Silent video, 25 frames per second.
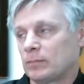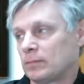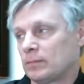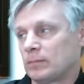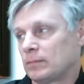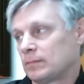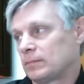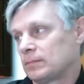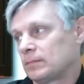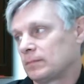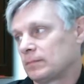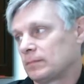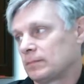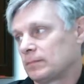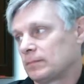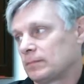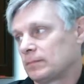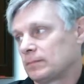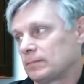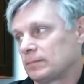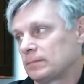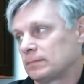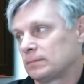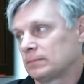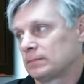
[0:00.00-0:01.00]

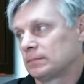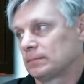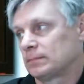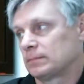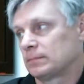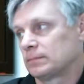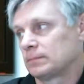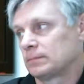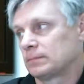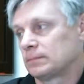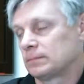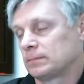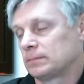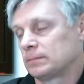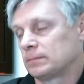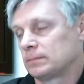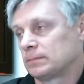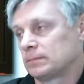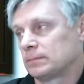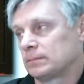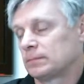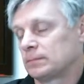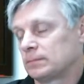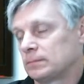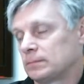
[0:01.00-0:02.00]

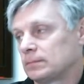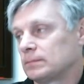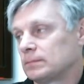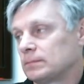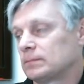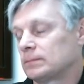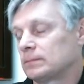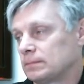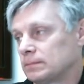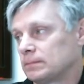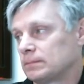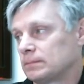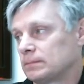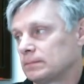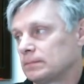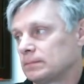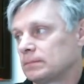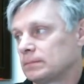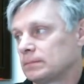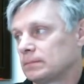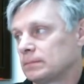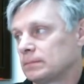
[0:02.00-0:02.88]
No words are spoken by the person on screen.